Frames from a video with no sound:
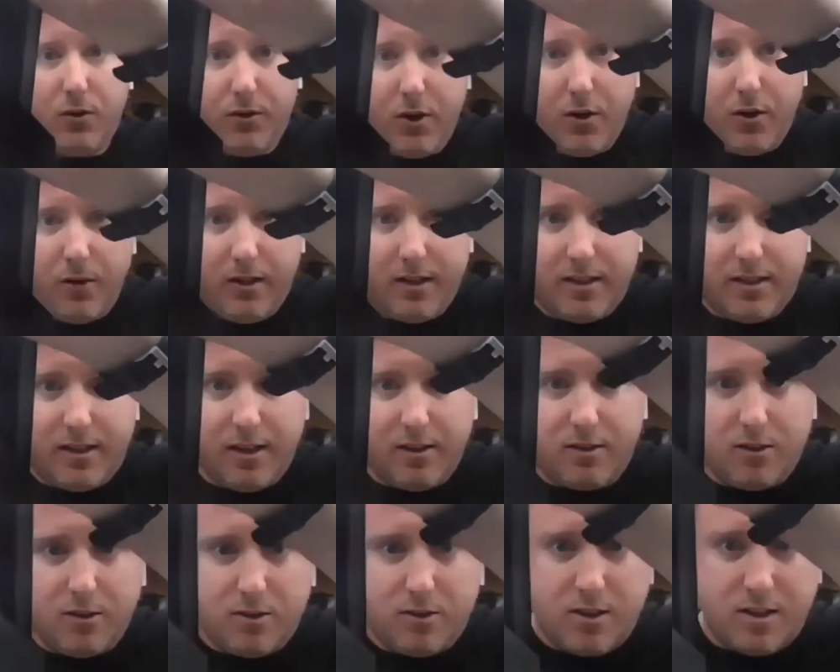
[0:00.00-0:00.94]
you'll notice
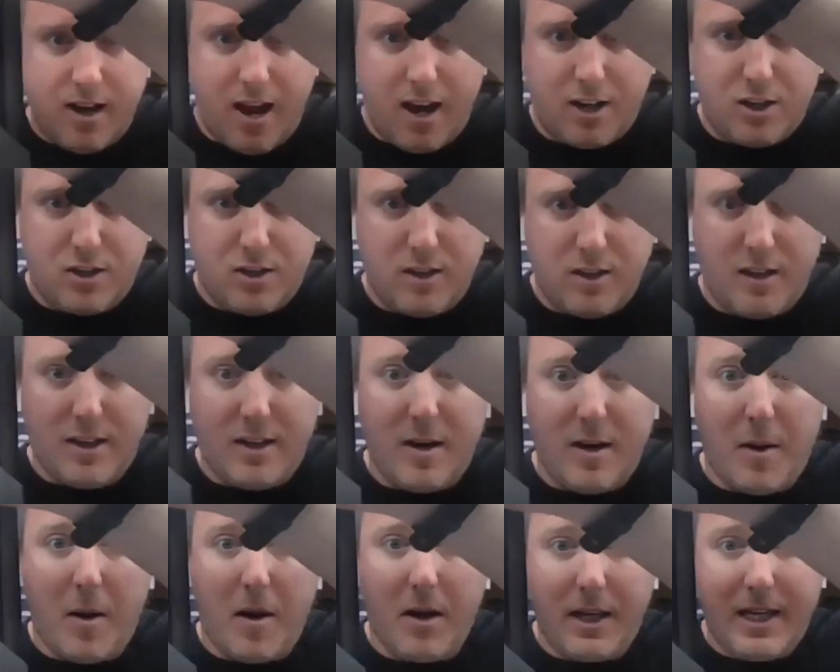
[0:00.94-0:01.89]
that there's an actually
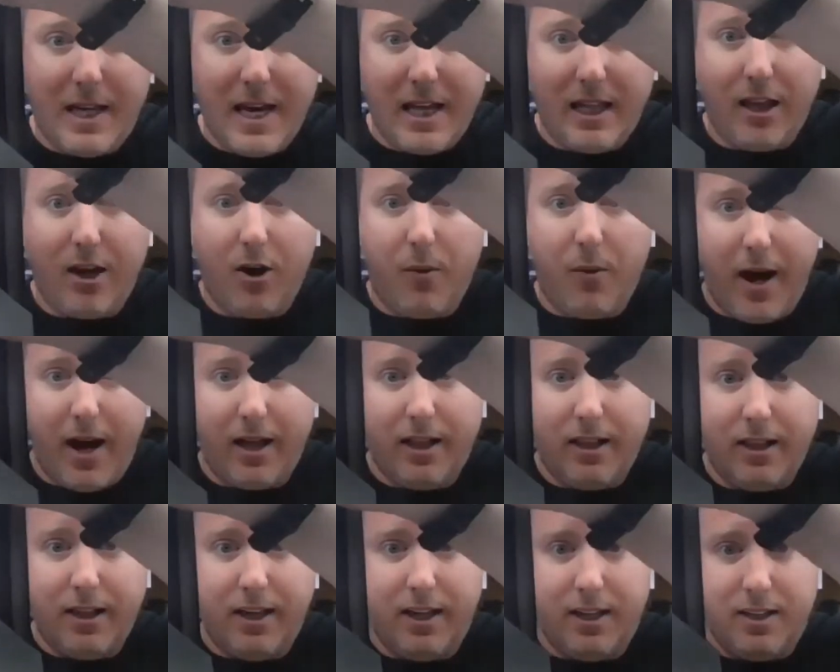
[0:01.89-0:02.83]
an, a yellow
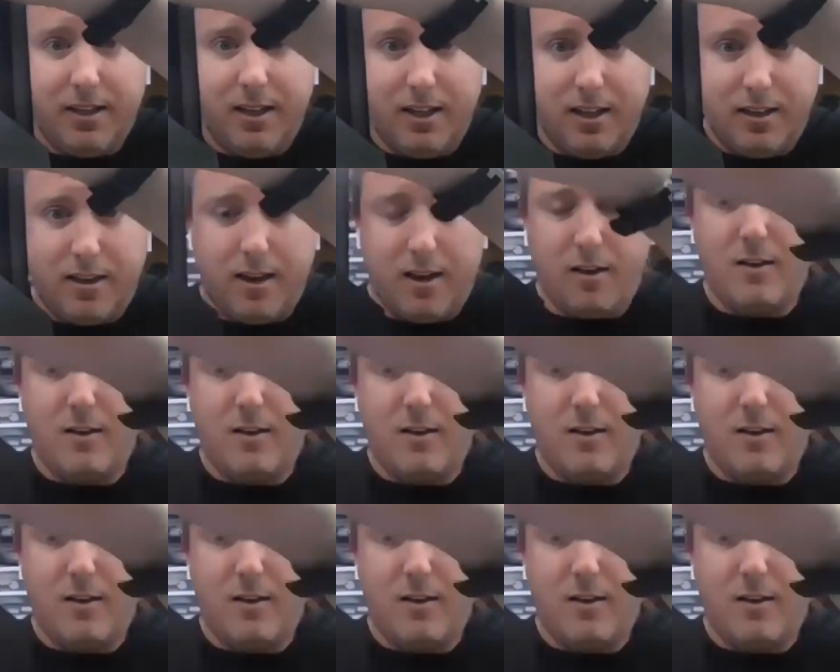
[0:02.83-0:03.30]
LED